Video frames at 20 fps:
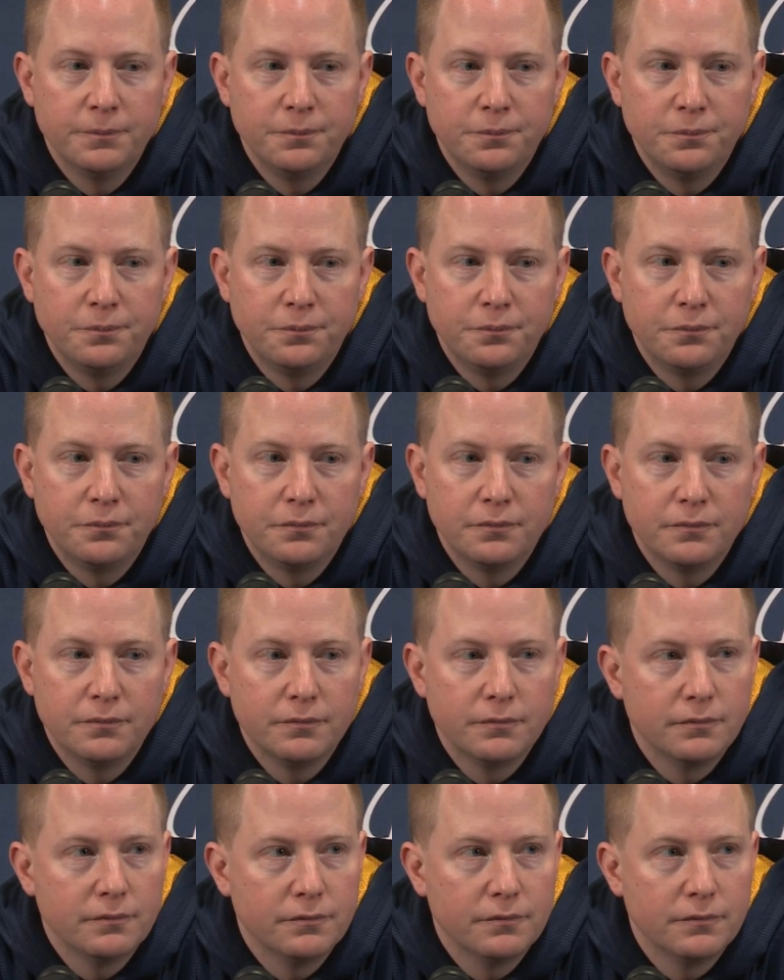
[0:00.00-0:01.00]

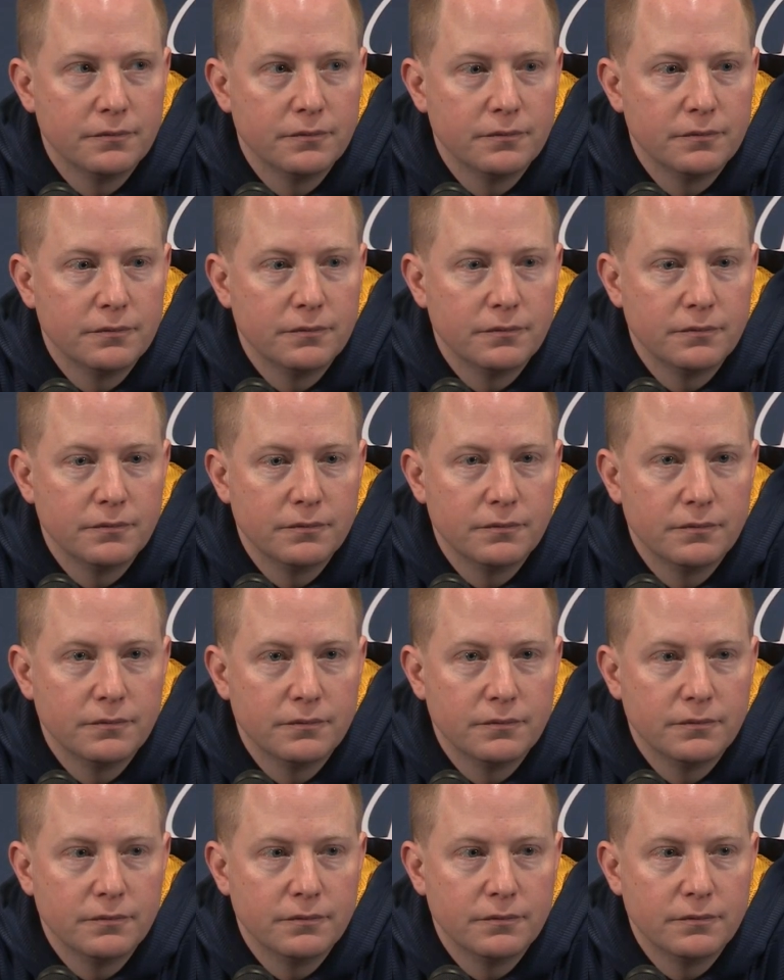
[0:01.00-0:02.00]

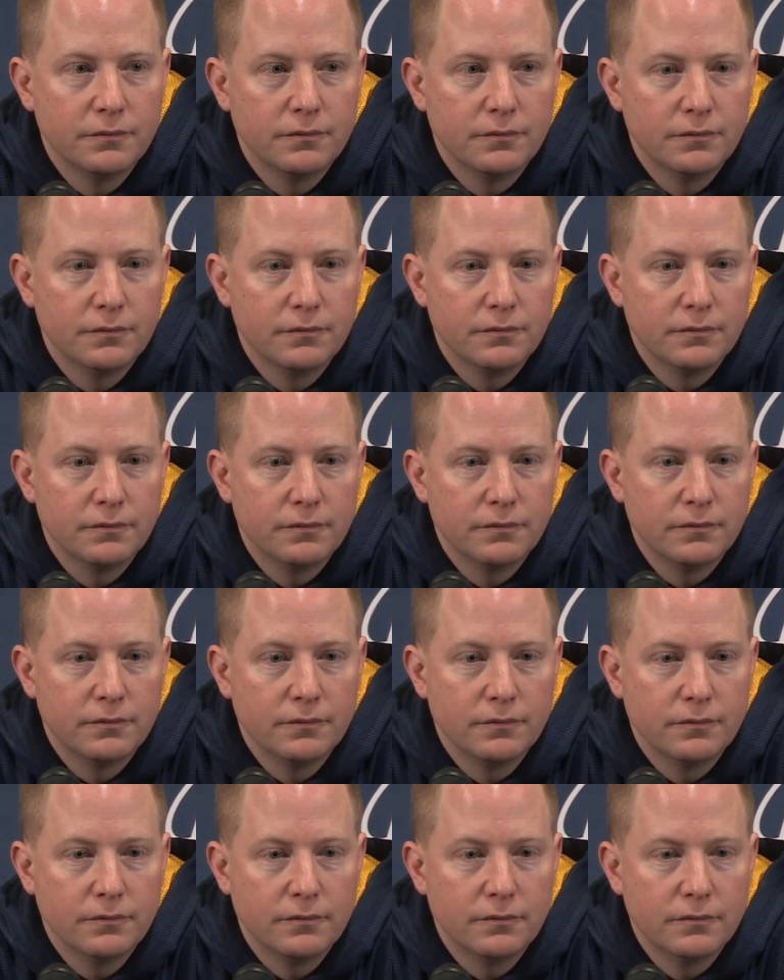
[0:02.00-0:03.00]

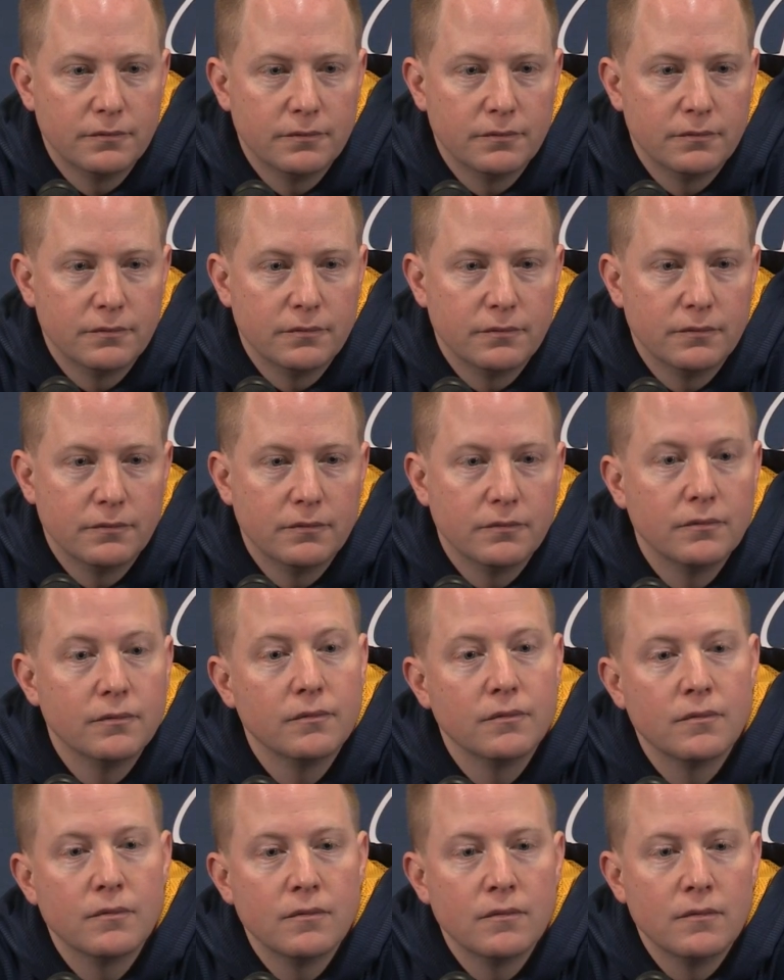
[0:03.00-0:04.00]

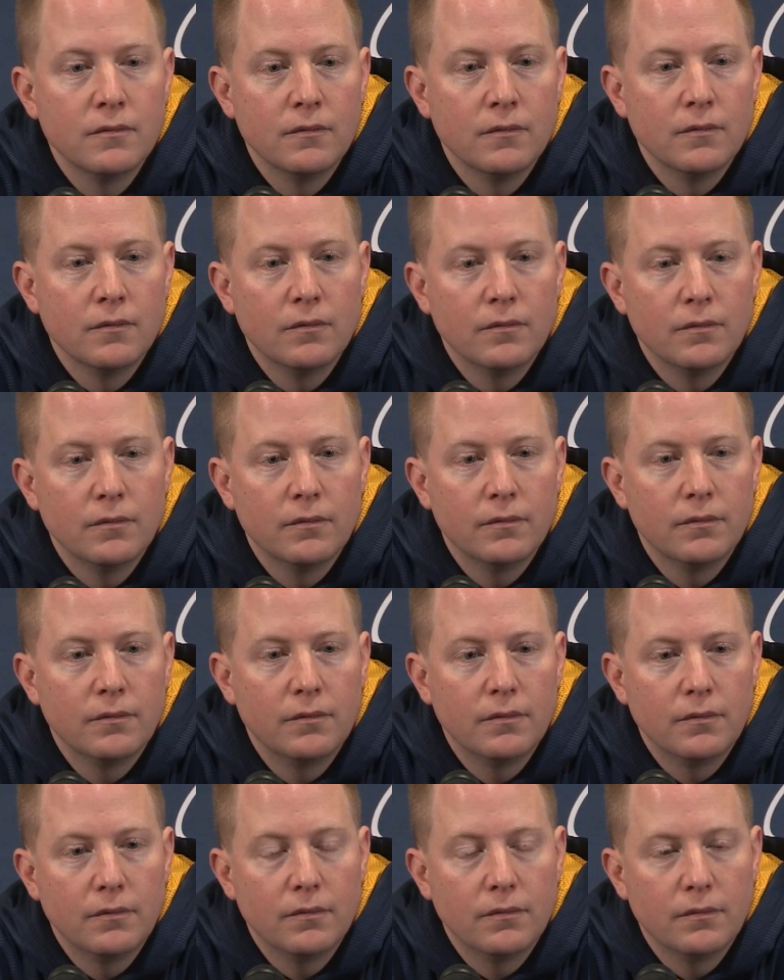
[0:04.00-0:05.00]

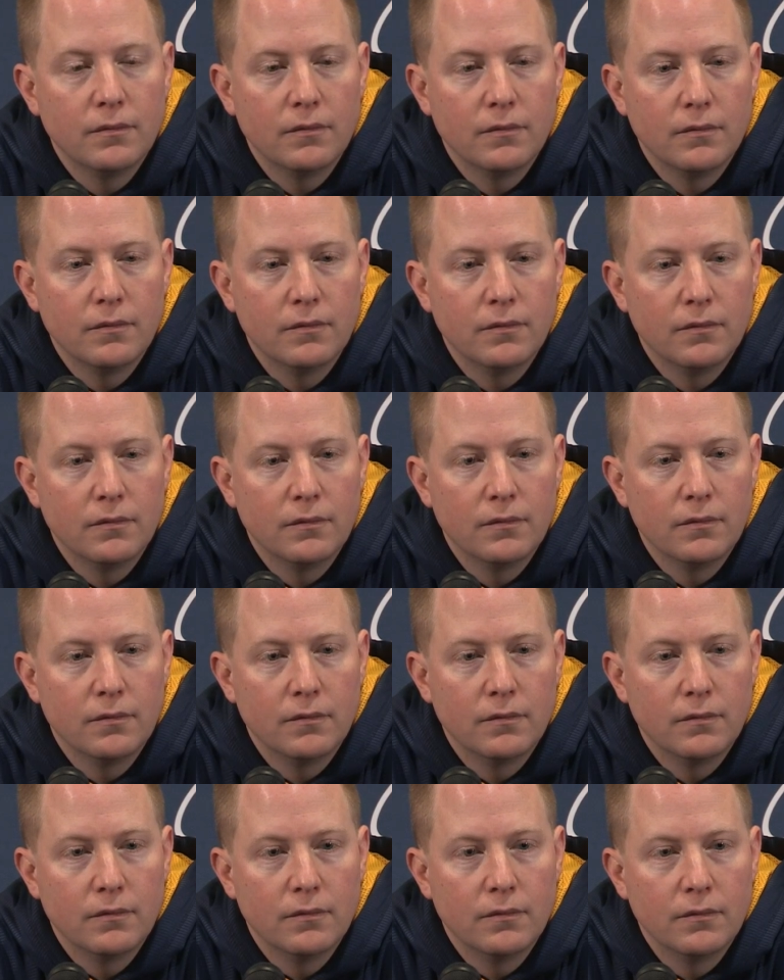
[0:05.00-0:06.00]

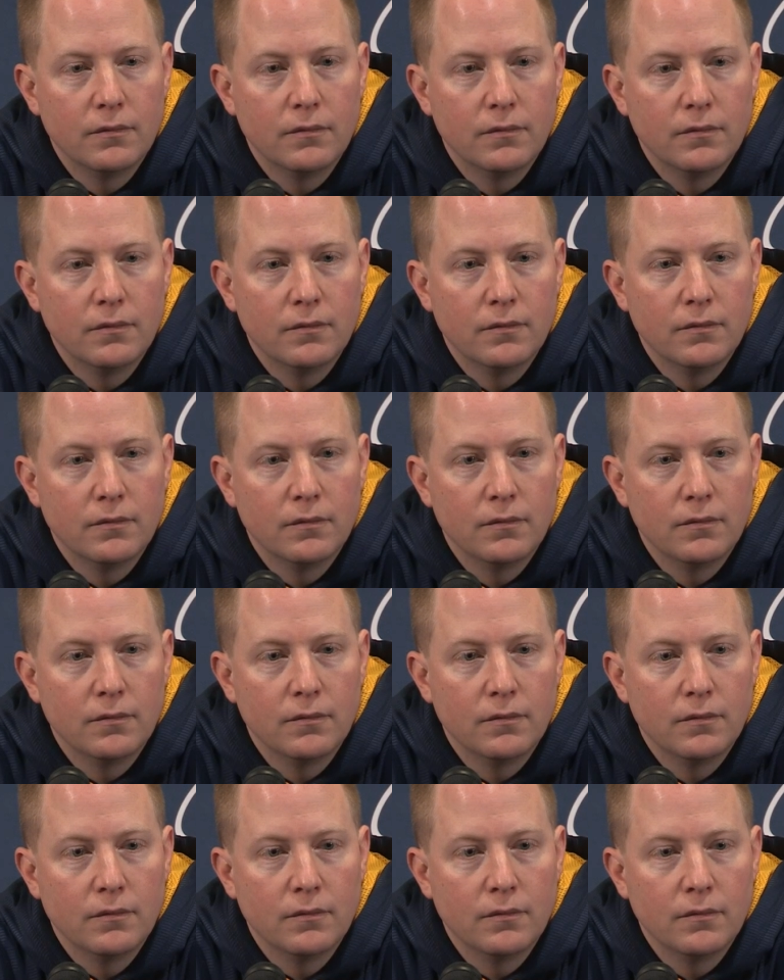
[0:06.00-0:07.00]

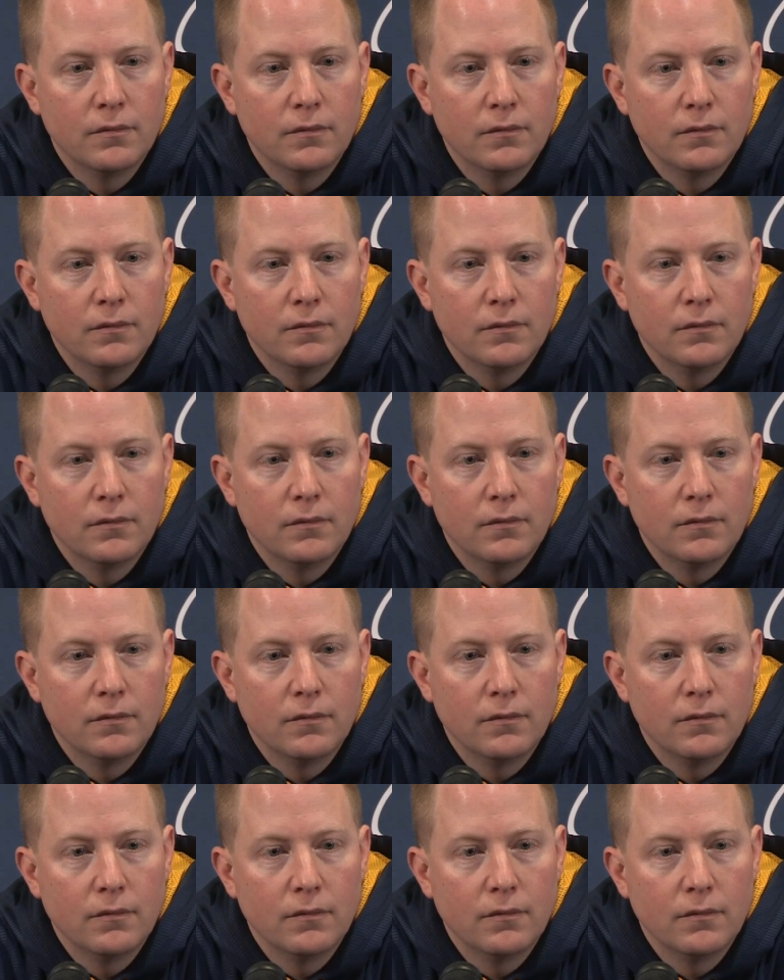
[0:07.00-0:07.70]
[no speech]